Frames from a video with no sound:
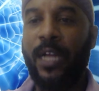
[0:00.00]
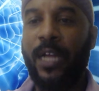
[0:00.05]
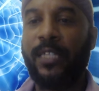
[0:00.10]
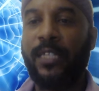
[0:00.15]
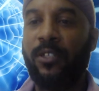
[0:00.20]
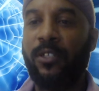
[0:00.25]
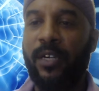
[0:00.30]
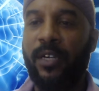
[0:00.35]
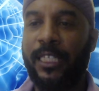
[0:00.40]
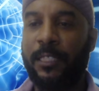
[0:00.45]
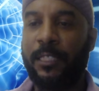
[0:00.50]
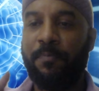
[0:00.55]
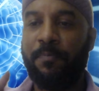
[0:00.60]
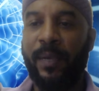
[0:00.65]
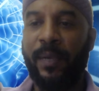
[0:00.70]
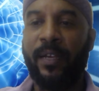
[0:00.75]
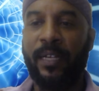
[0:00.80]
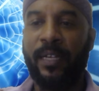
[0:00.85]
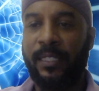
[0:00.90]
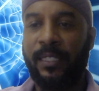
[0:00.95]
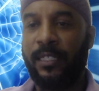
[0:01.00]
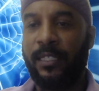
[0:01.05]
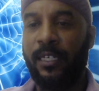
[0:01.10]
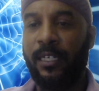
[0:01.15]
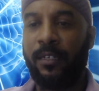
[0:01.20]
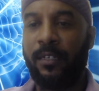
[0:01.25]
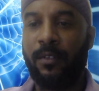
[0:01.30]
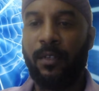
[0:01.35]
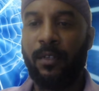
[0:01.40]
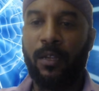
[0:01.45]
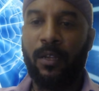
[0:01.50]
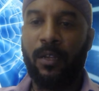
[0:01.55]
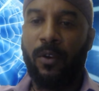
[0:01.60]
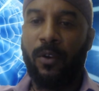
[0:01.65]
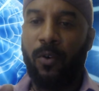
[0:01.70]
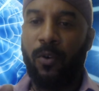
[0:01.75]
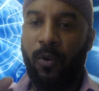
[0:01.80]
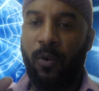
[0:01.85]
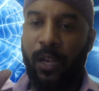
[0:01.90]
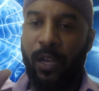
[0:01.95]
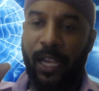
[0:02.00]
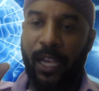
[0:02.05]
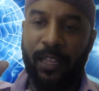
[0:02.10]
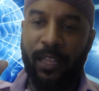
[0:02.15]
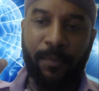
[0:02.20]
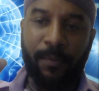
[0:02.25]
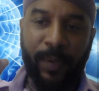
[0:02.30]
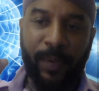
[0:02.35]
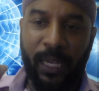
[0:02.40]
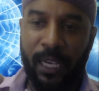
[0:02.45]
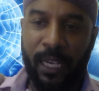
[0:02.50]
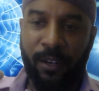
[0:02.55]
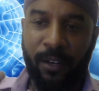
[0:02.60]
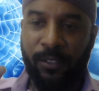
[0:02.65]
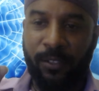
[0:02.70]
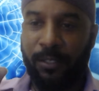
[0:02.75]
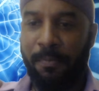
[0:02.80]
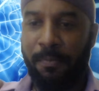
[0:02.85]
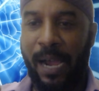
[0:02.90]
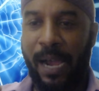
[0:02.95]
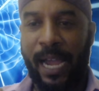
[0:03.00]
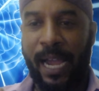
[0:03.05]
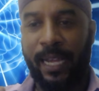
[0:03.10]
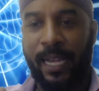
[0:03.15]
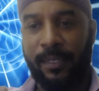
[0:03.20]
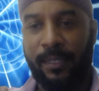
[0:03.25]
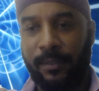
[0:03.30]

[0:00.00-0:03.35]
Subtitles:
you're experiencing in the beginner's mind.